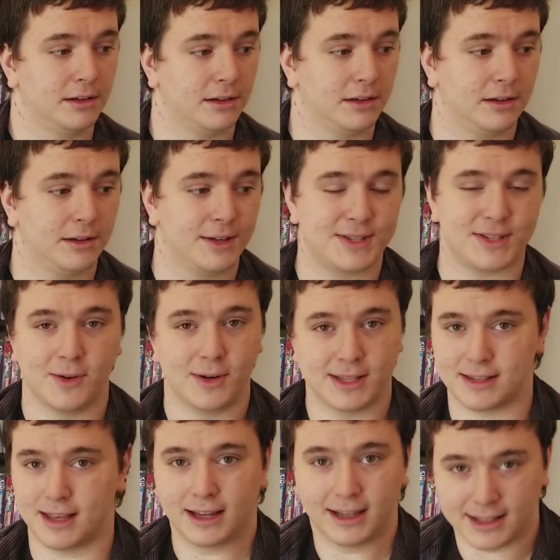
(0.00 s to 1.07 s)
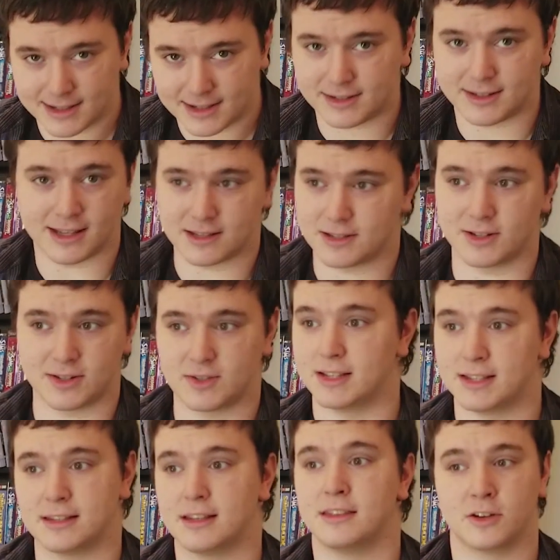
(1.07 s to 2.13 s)
So it's like
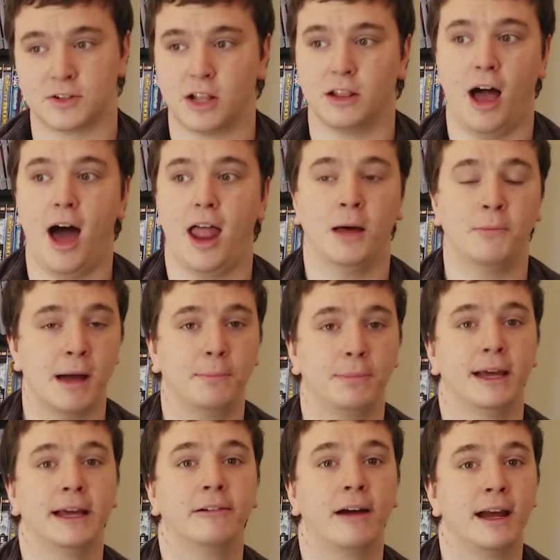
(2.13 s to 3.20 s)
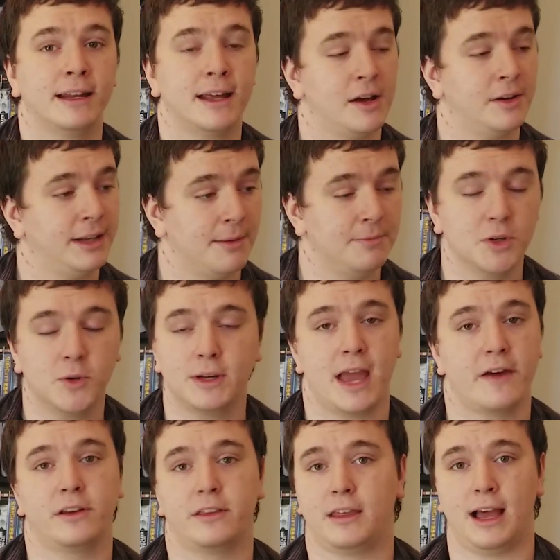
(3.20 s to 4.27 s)
there's a lot on my plate right now, and I'm doing
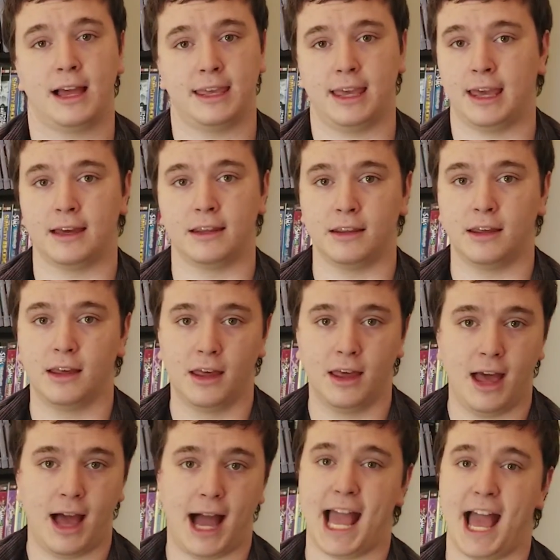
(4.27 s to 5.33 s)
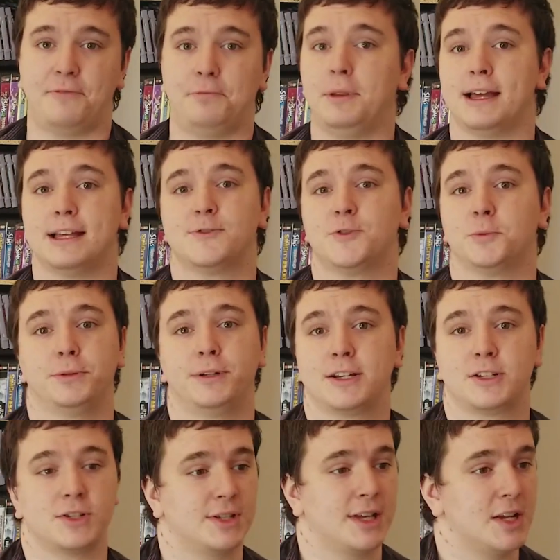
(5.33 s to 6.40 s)
everything I can. I have plans for production
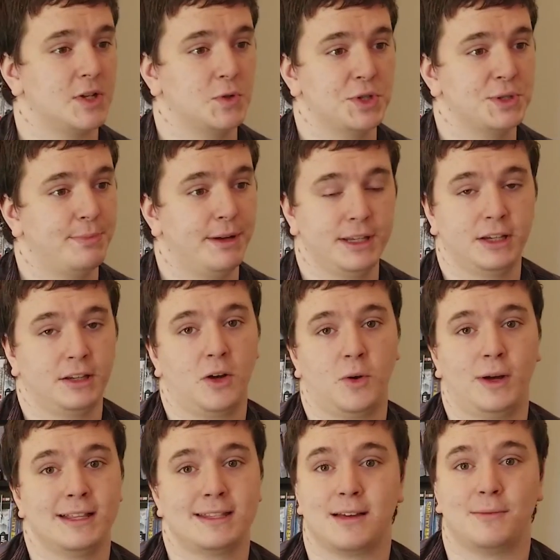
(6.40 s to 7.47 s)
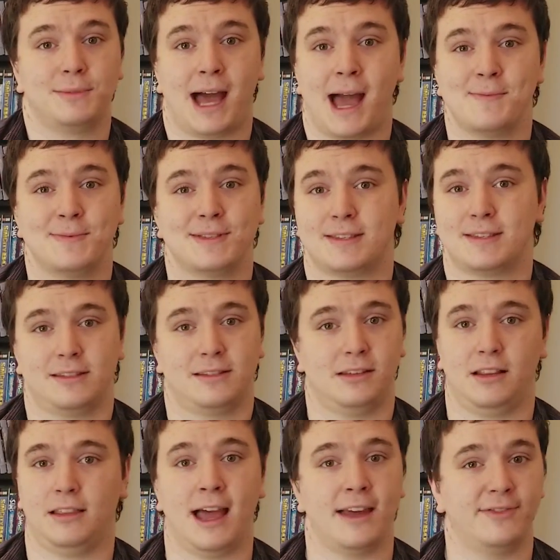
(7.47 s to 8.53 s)
schedules, but you know what? Sometimes
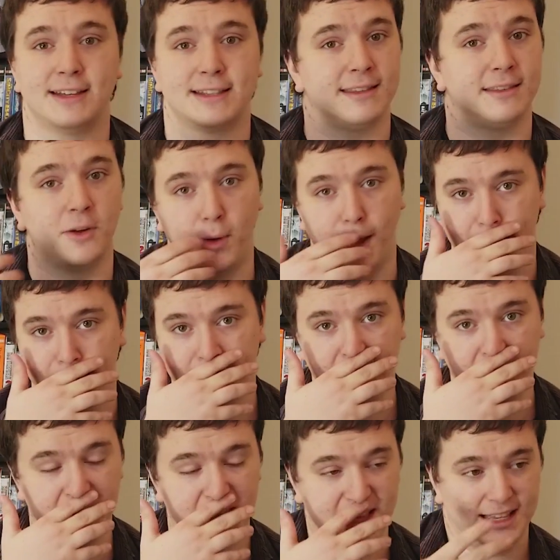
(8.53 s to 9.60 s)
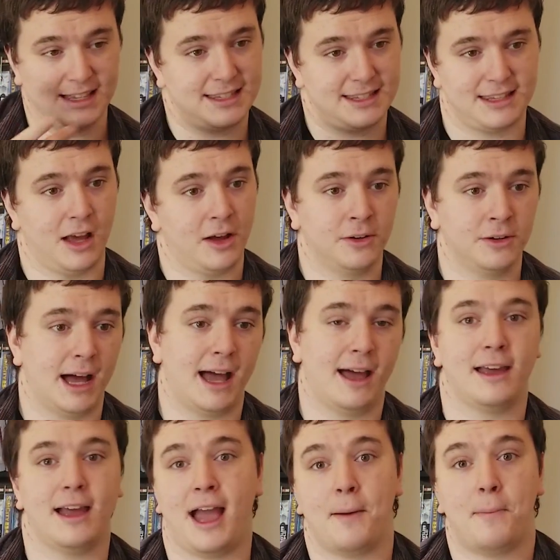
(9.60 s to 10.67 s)
life gets in the way. So I
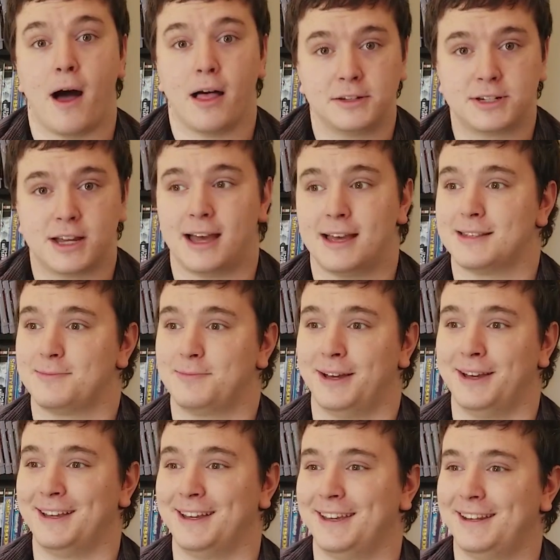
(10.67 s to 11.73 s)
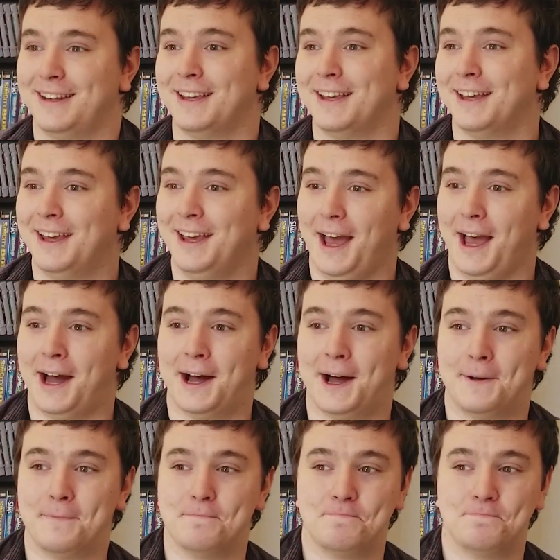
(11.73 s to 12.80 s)
apologize, but
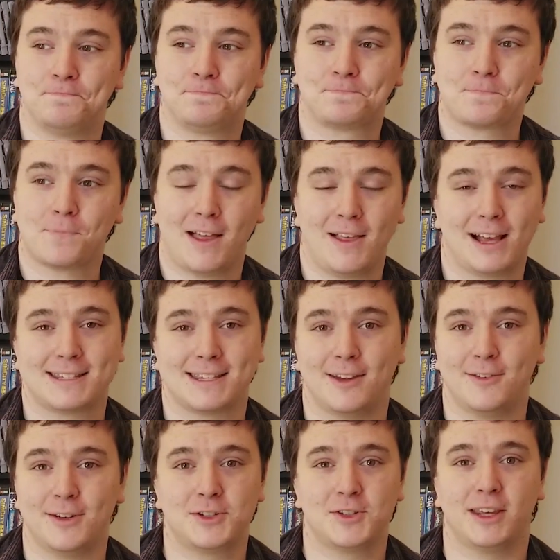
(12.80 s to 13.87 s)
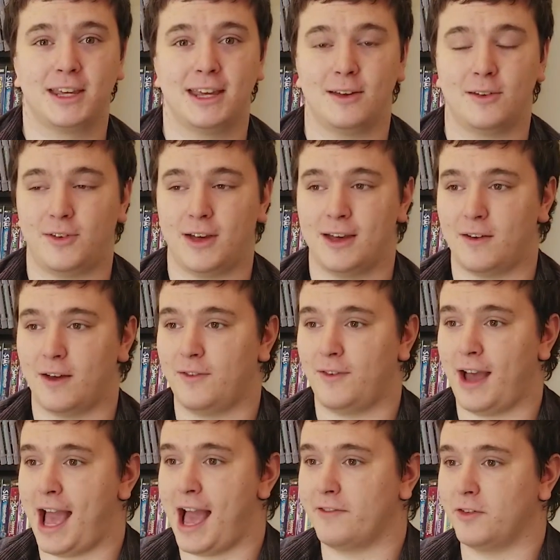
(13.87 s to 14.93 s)
like I said, eventually if I
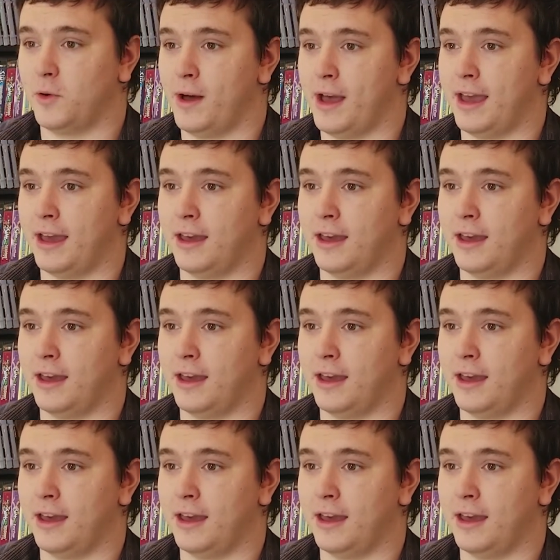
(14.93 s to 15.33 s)
have a way